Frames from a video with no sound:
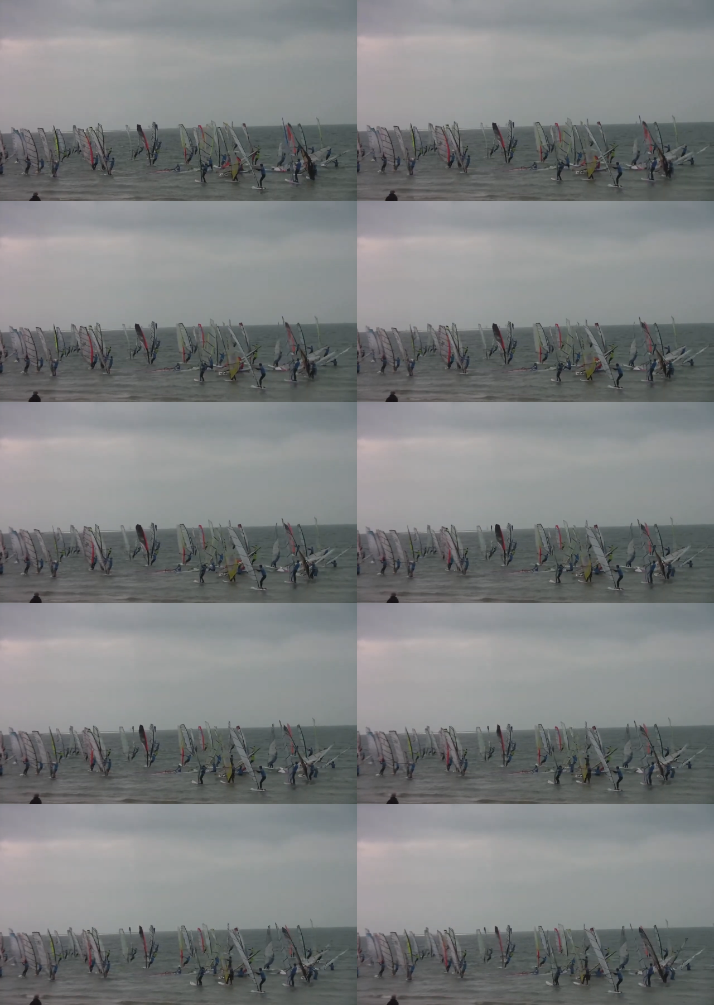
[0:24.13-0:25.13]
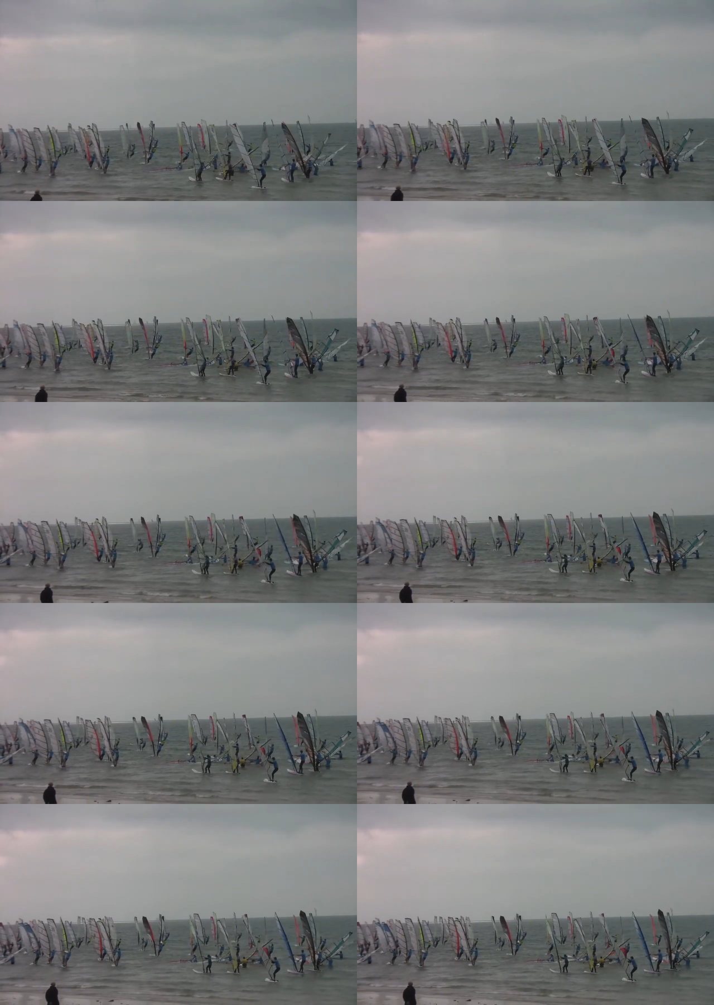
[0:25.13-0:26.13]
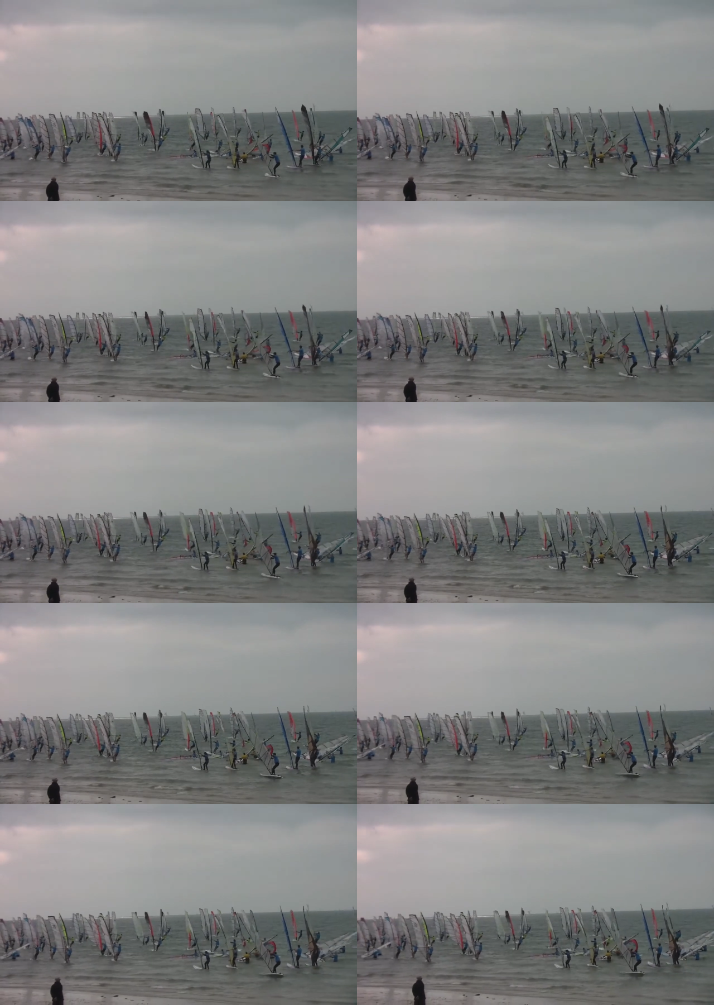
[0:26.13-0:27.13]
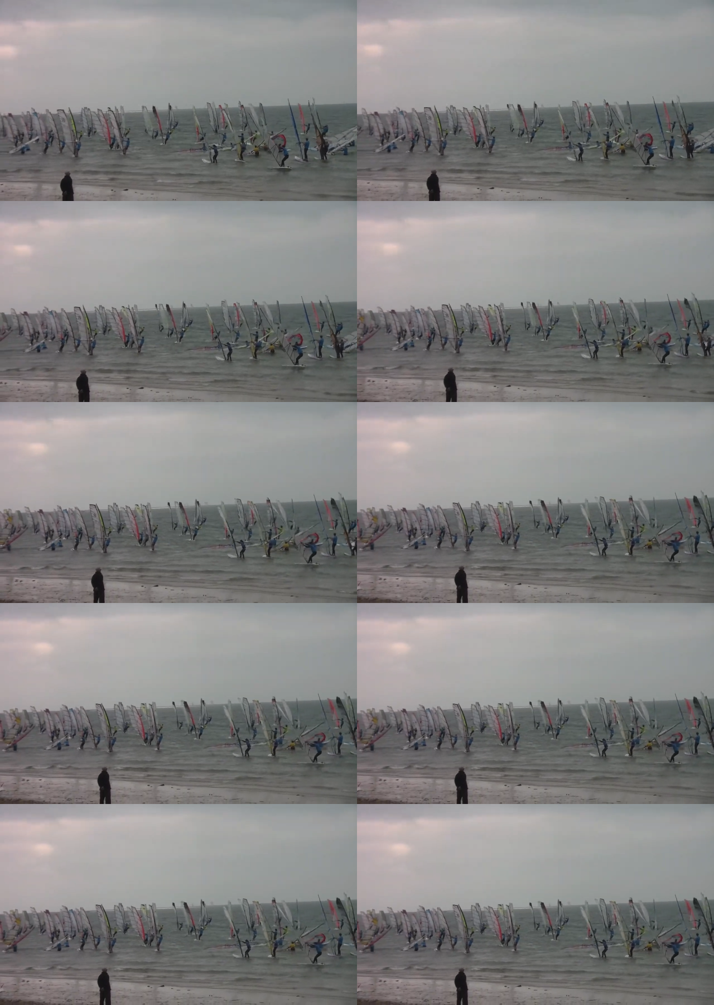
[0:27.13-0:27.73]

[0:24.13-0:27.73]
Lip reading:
[unreadable: no face in view]